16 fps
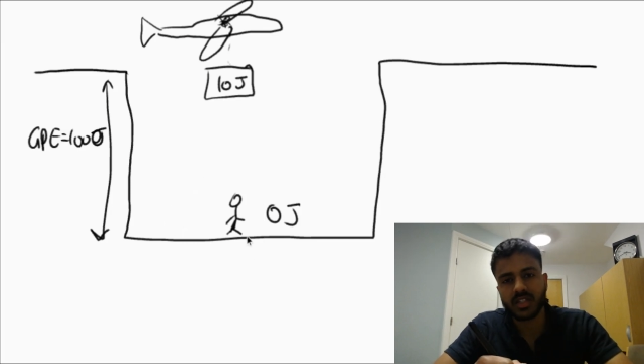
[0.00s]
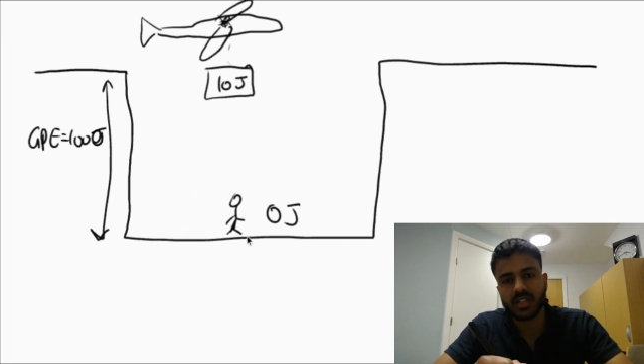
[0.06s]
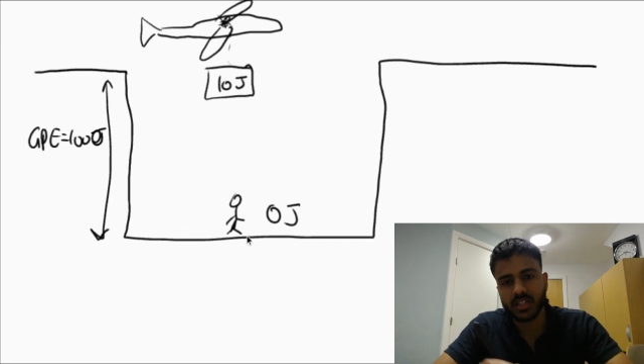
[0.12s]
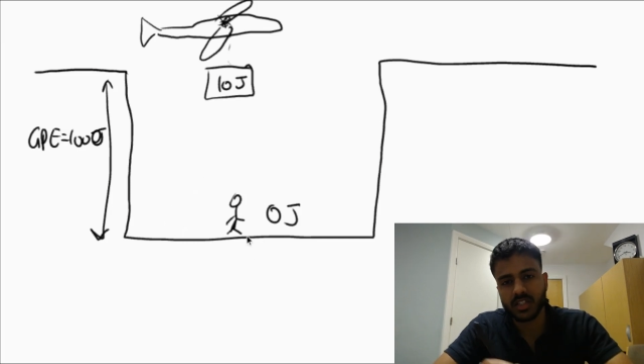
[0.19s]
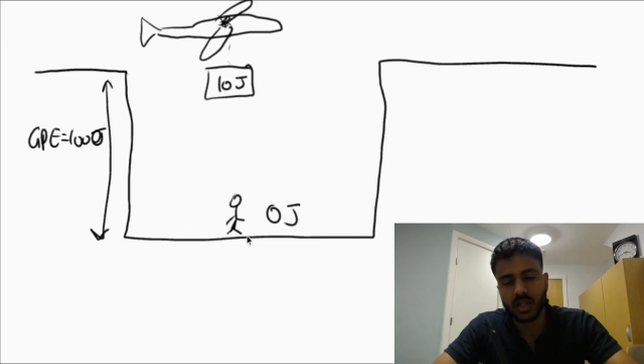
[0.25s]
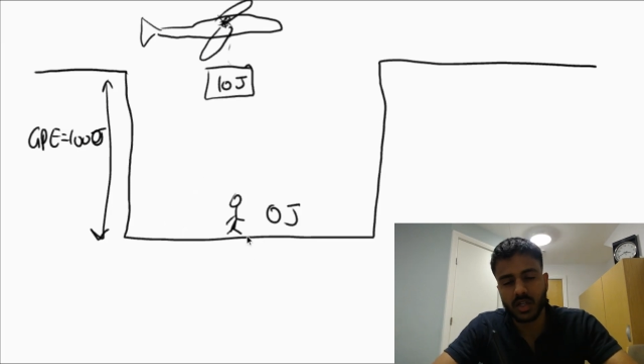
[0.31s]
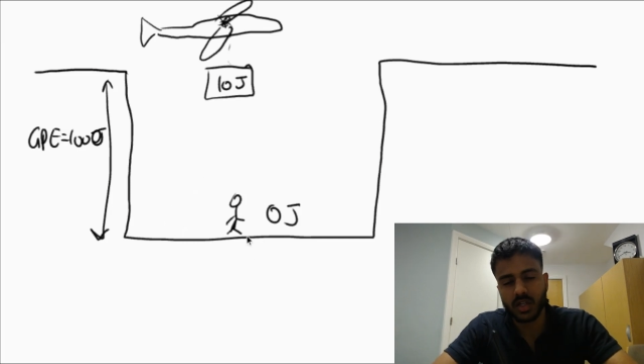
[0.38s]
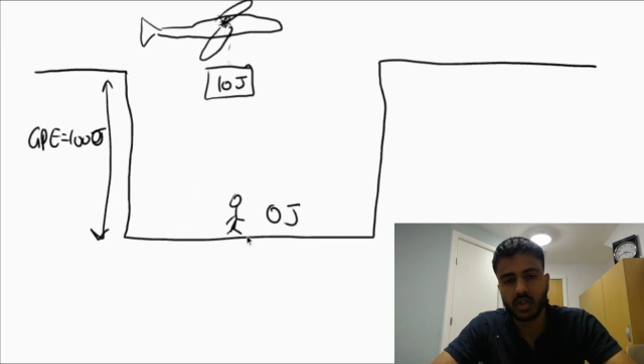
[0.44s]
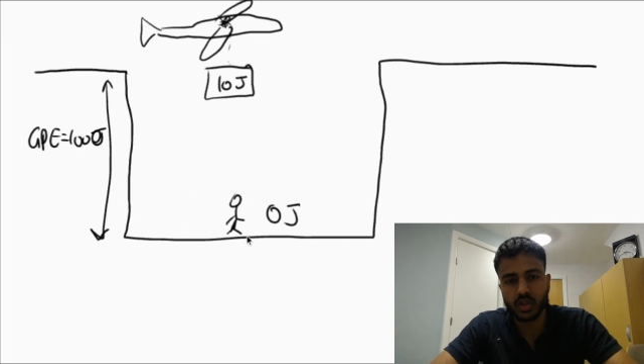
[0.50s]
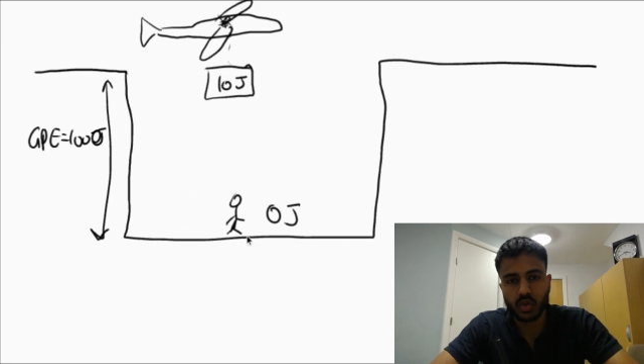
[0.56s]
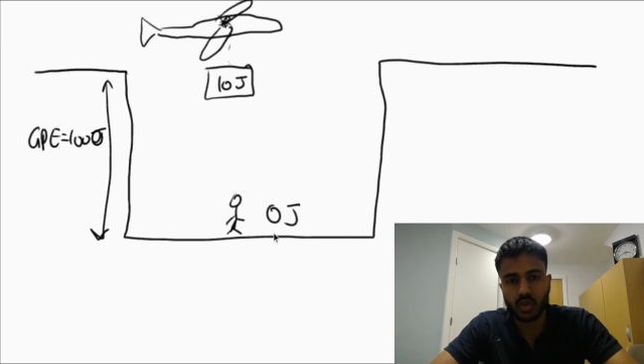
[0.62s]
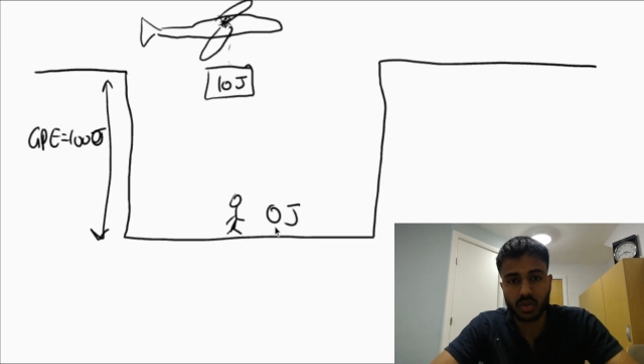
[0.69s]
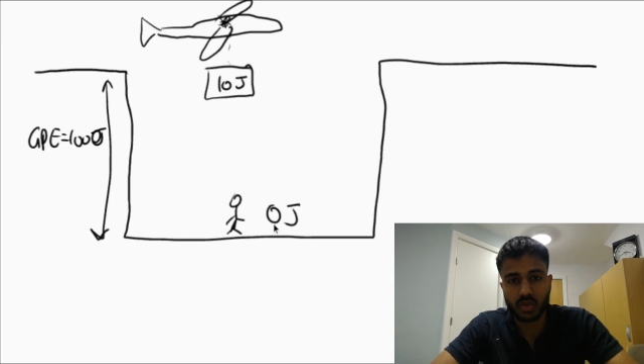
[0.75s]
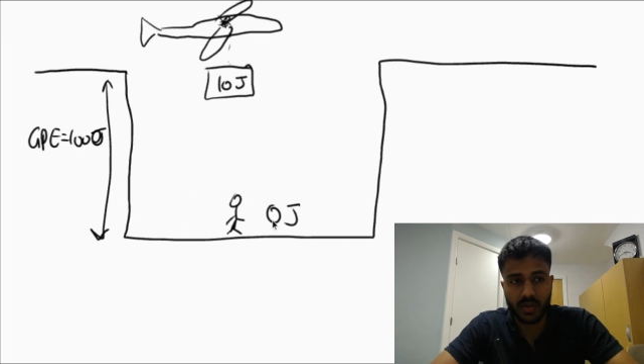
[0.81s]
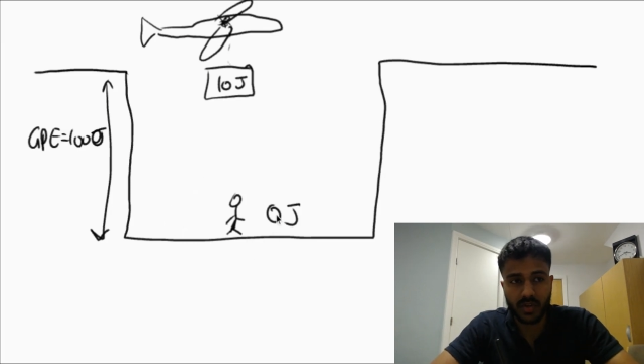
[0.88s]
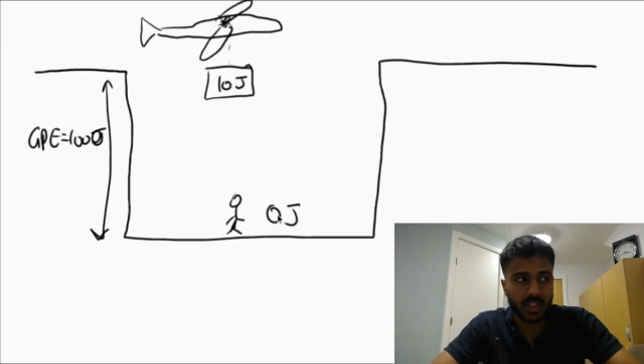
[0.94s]
0
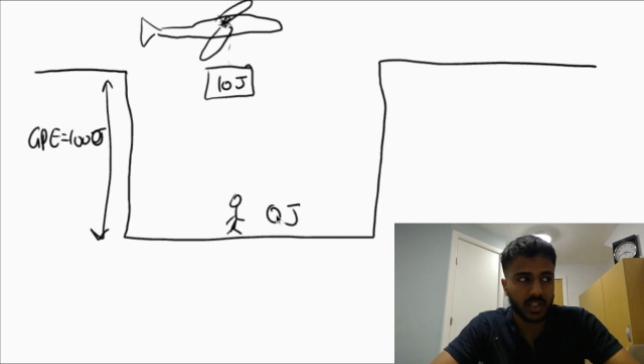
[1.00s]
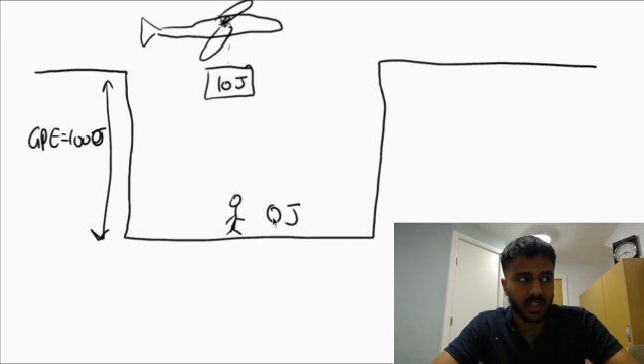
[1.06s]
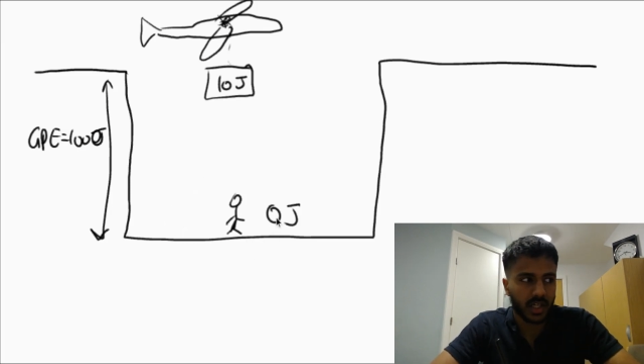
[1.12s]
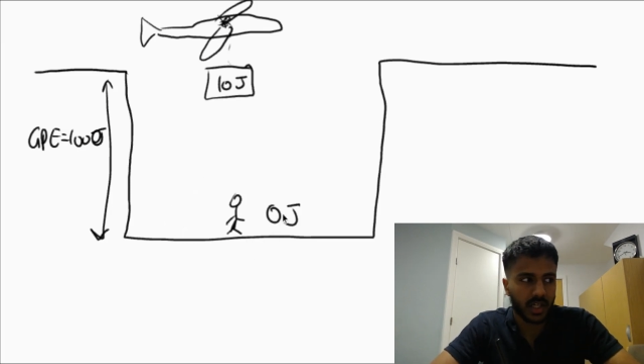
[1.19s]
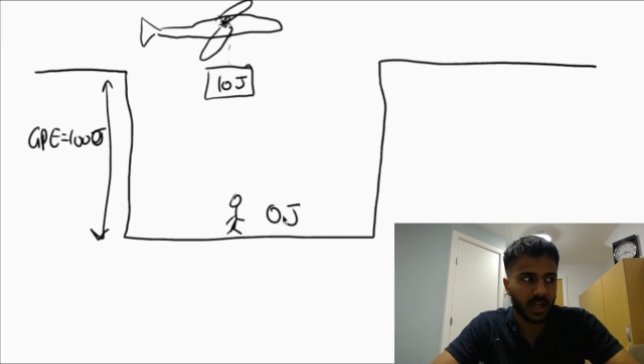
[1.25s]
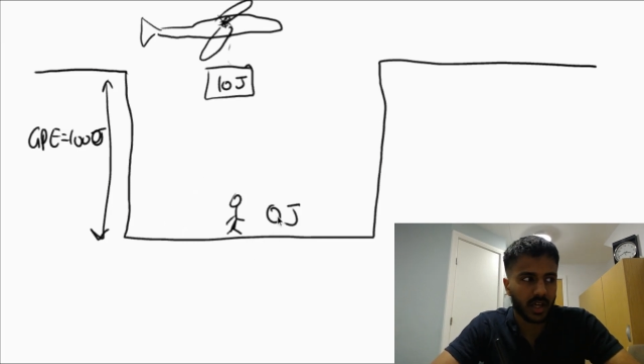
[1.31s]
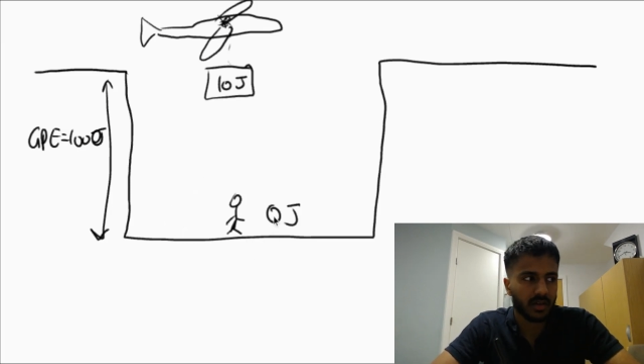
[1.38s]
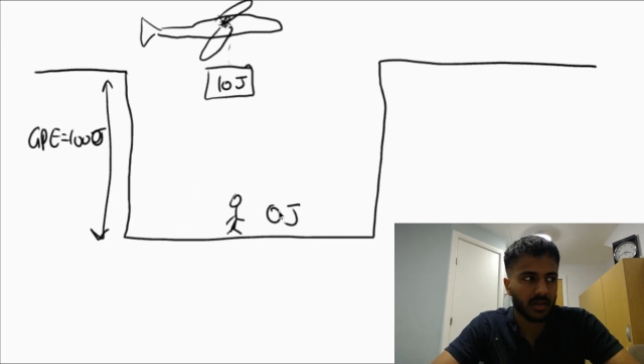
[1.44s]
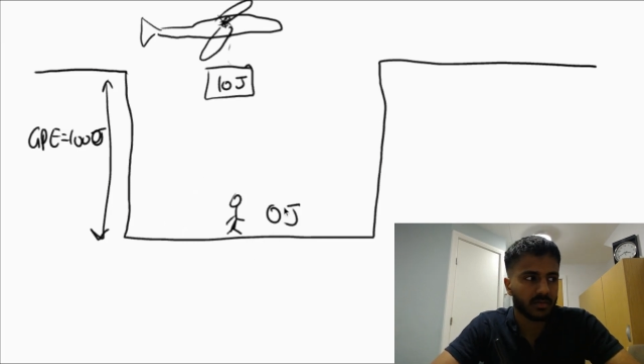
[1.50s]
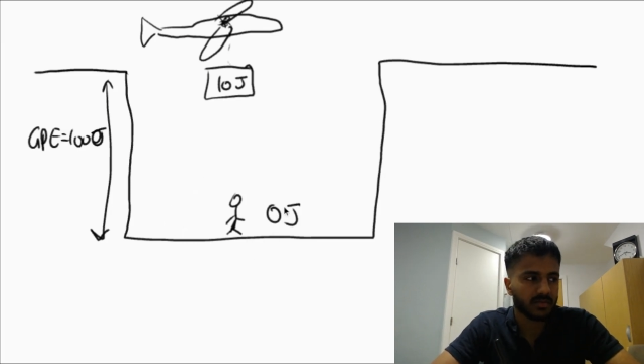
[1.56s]
joules of energy again.